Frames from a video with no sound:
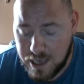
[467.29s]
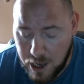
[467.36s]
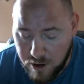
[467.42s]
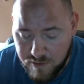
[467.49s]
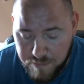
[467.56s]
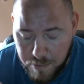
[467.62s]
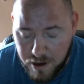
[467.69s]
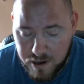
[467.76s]

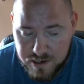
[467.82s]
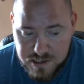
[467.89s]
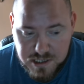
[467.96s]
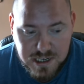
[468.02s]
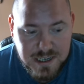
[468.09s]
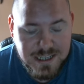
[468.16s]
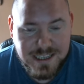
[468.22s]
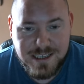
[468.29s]
elf
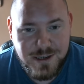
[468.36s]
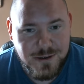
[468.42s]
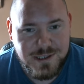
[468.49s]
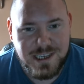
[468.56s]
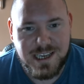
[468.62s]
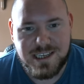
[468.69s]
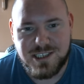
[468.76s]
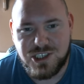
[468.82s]
bugs
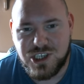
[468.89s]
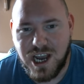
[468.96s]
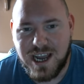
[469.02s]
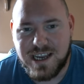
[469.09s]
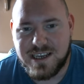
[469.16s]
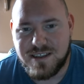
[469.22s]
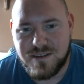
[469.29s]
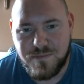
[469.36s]
using his
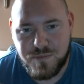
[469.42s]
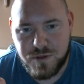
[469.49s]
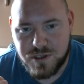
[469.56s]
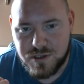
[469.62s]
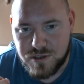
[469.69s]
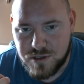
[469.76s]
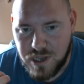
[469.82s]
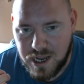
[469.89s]
giant
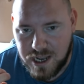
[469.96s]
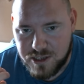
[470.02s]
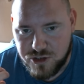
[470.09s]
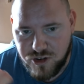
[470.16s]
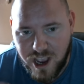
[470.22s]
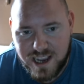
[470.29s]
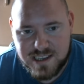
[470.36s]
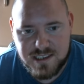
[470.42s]

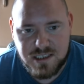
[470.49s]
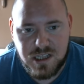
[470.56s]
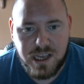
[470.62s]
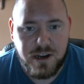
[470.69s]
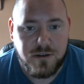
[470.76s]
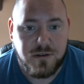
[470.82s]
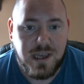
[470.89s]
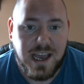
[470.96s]
dragon
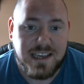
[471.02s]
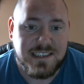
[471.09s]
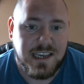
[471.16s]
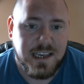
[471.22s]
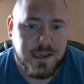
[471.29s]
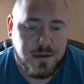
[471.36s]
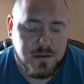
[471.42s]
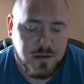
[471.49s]
slayer as
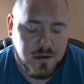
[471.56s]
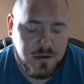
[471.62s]
a